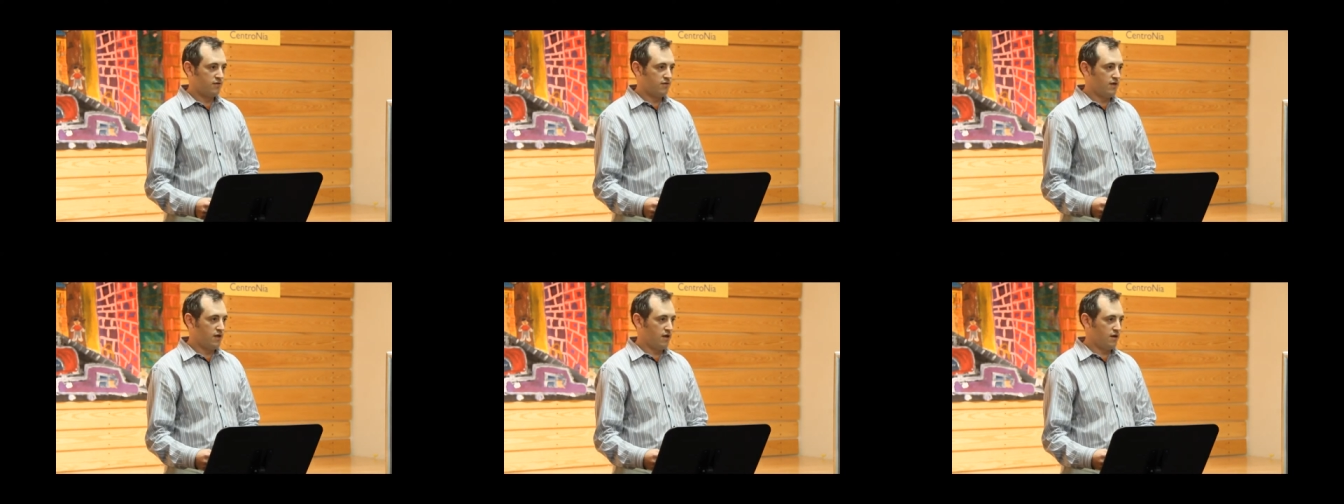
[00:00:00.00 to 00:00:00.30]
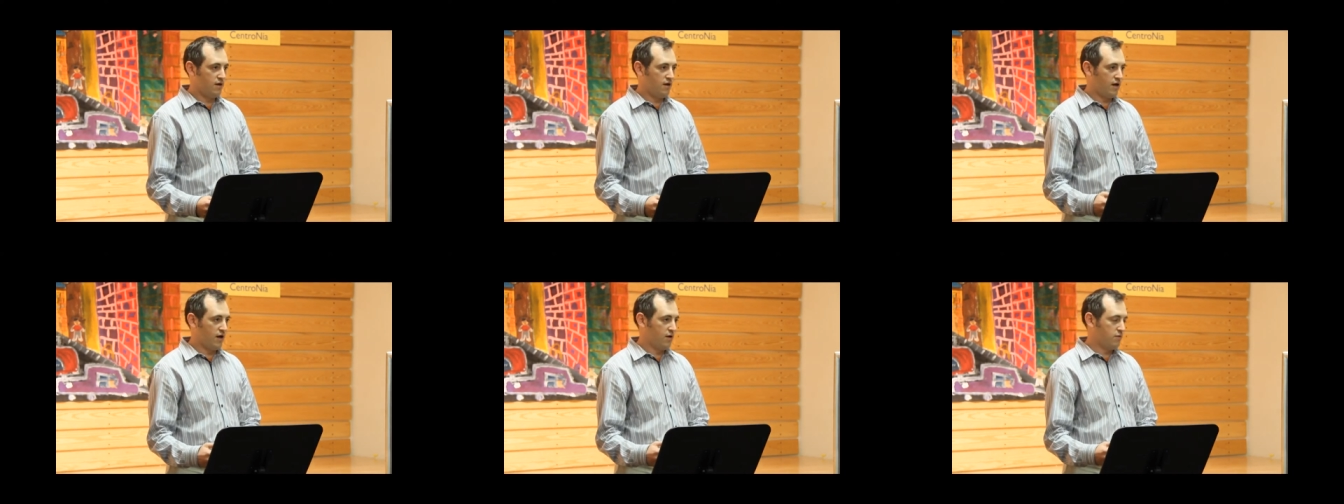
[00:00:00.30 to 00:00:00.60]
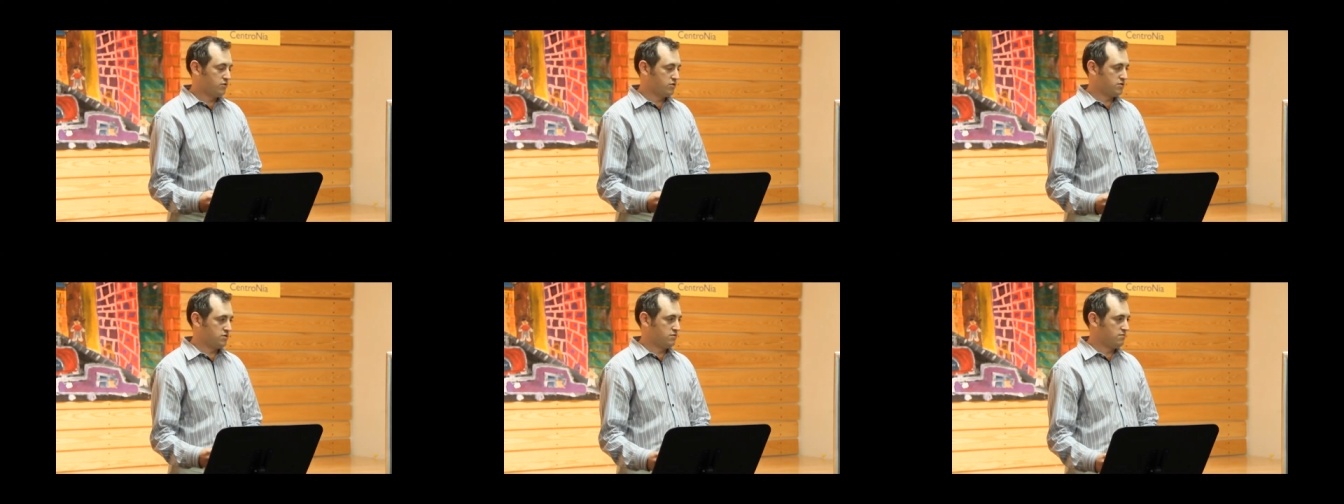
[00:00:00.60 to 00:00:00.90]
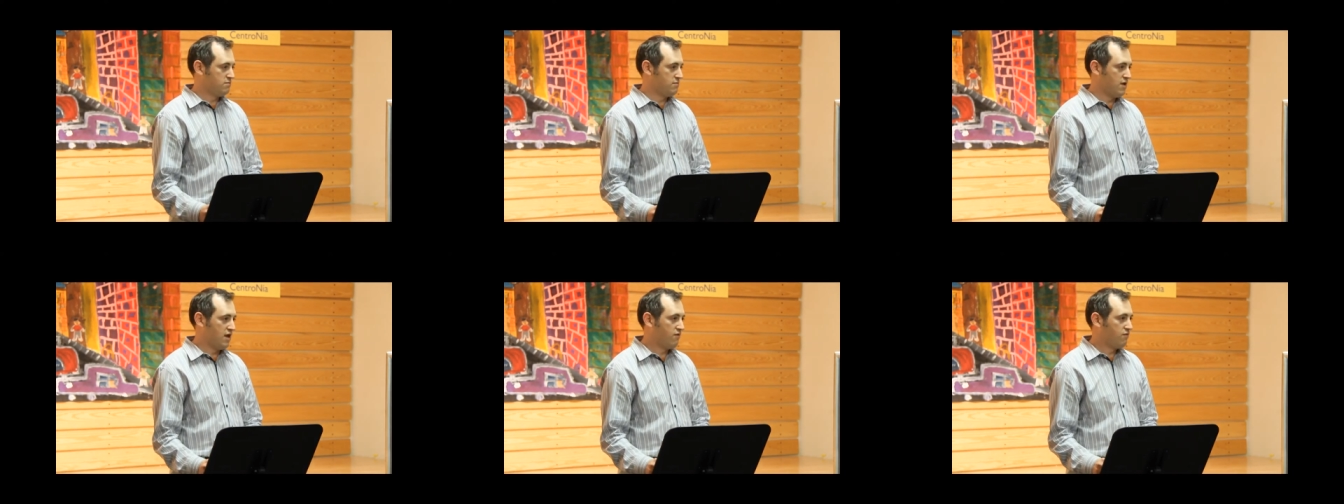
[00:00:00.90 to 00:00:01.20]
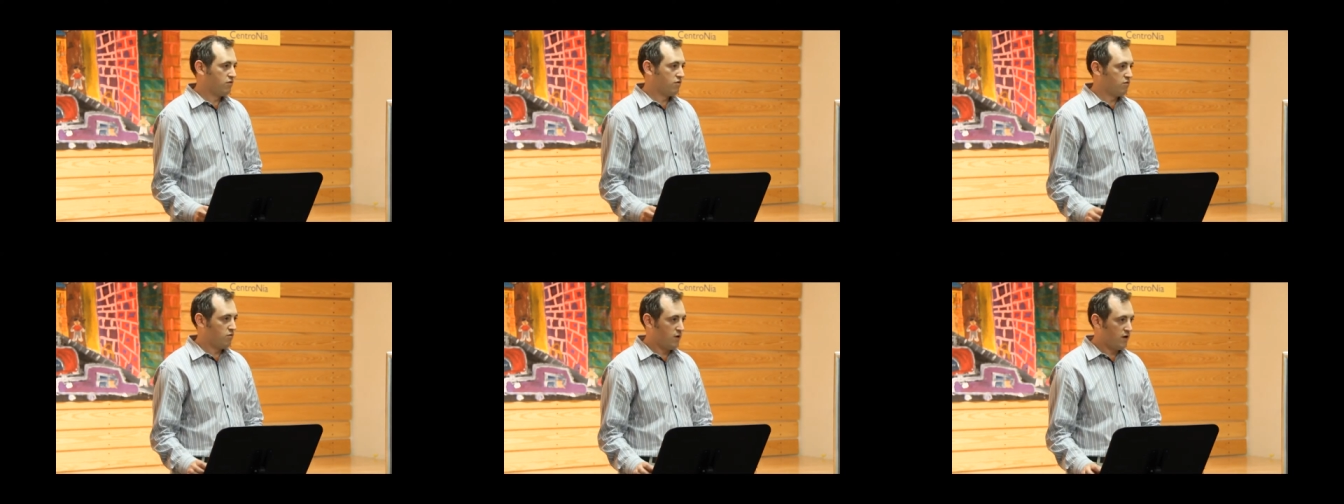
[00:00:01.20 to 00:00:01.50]
that I was
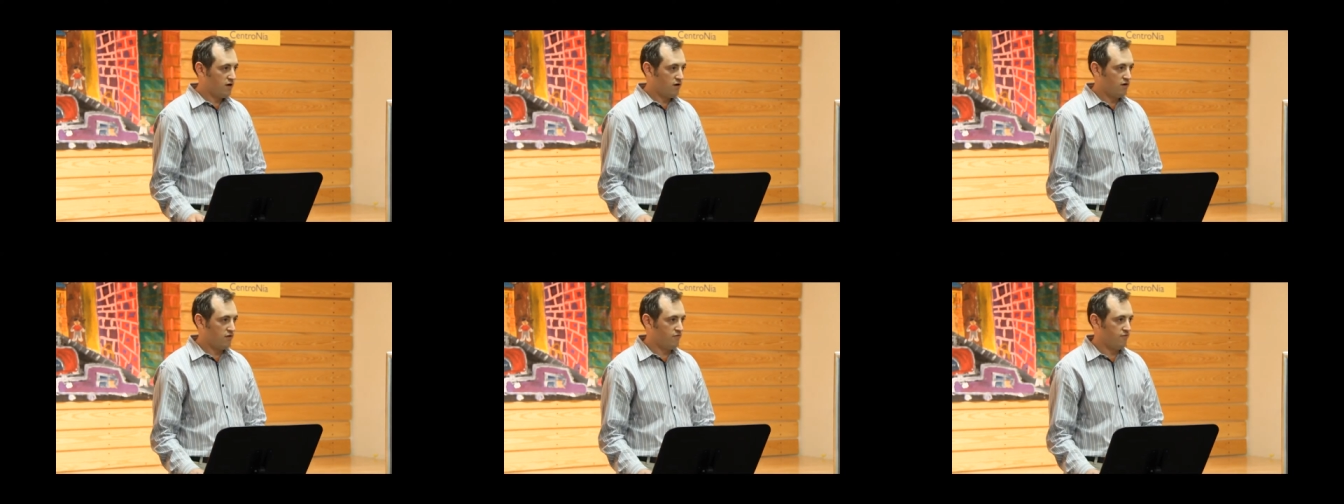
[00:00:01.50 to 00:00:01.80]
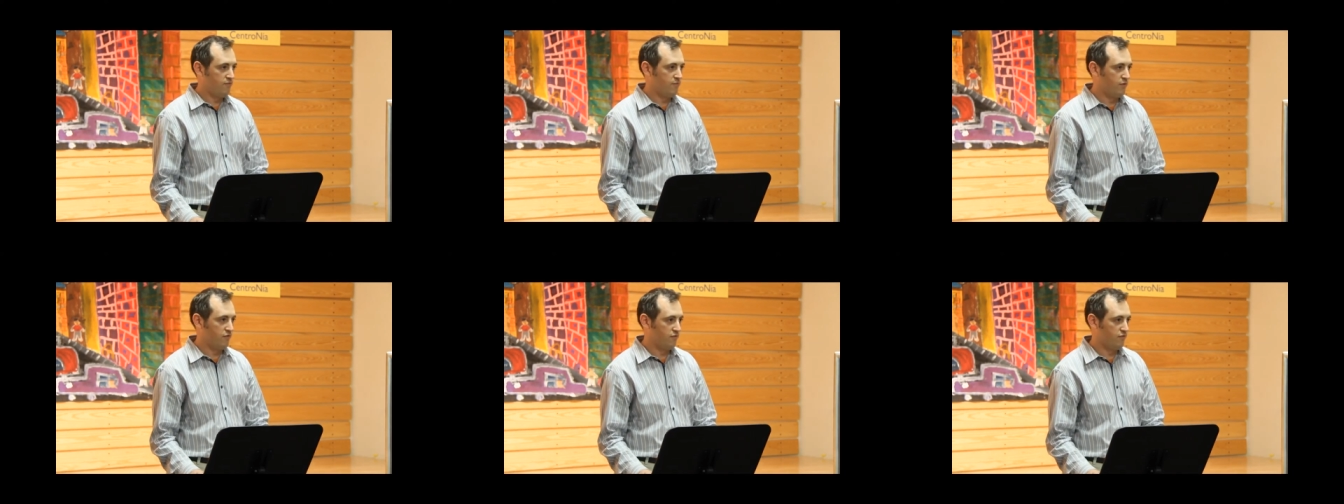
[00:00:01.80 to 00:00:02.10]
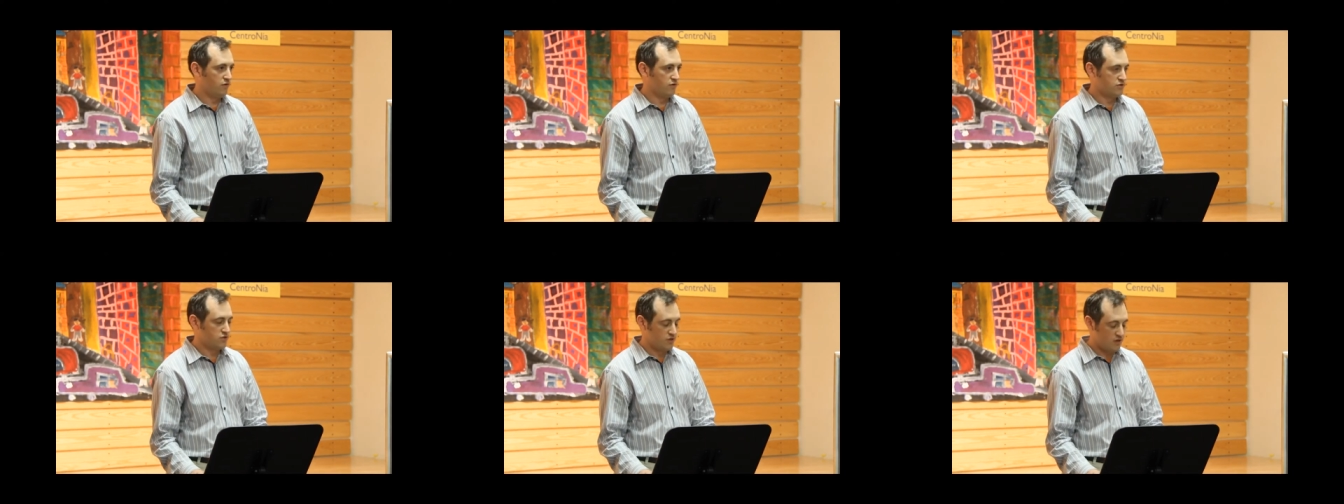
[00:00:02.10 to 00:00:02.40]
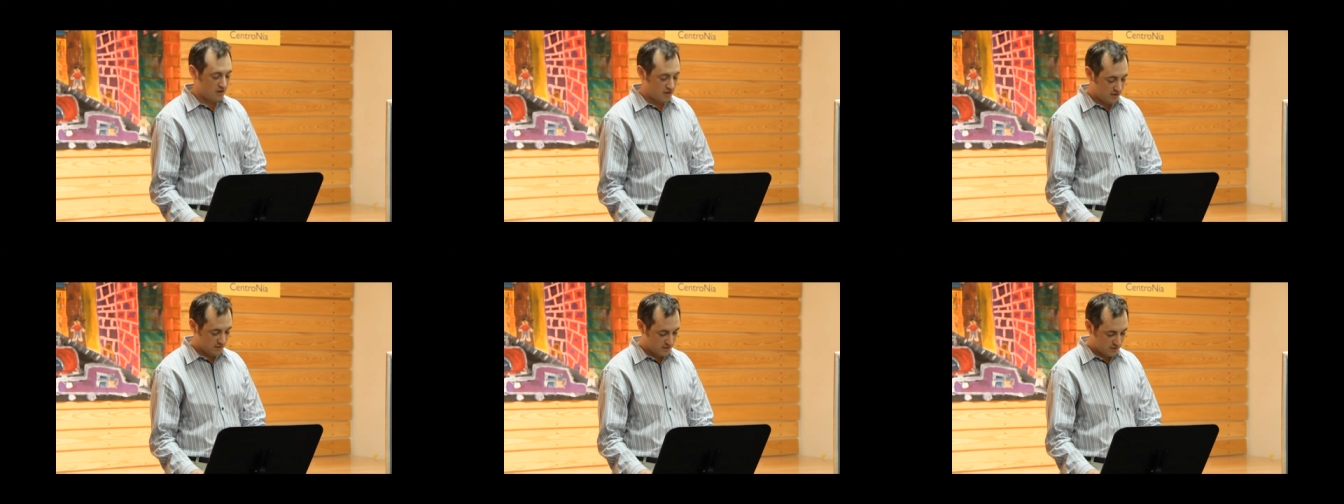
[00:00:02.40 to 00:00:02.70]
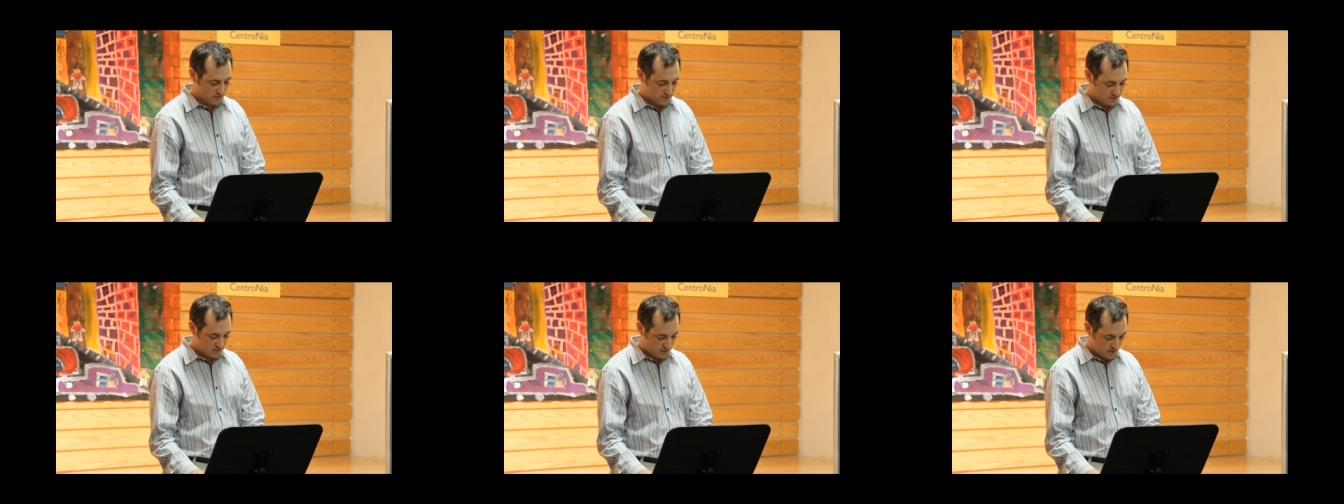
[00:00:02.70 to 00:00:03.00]
never aware of before starting
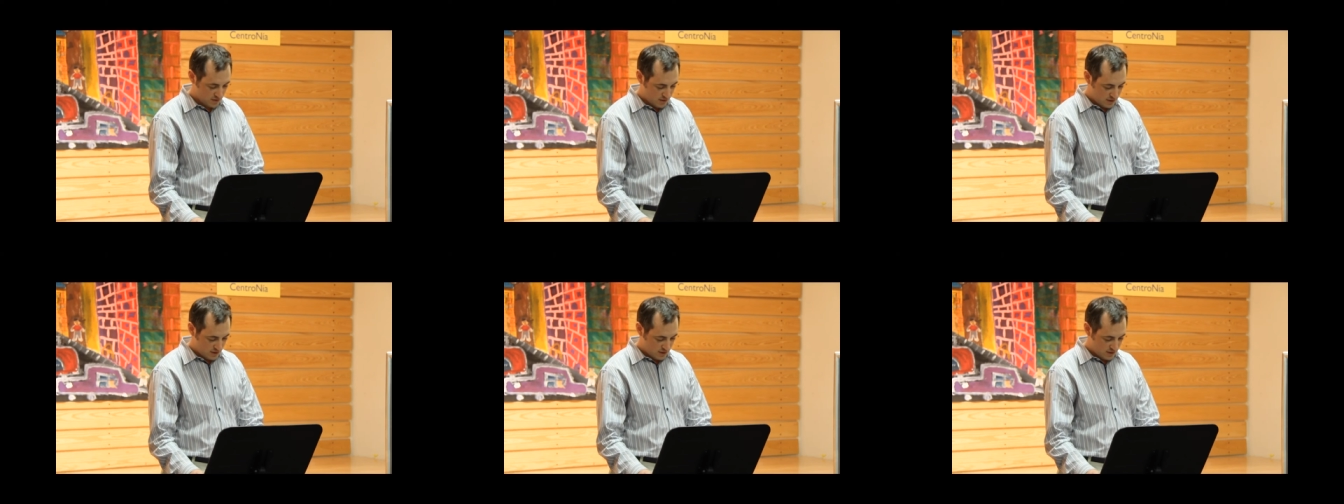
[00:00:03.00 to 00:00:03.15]
this.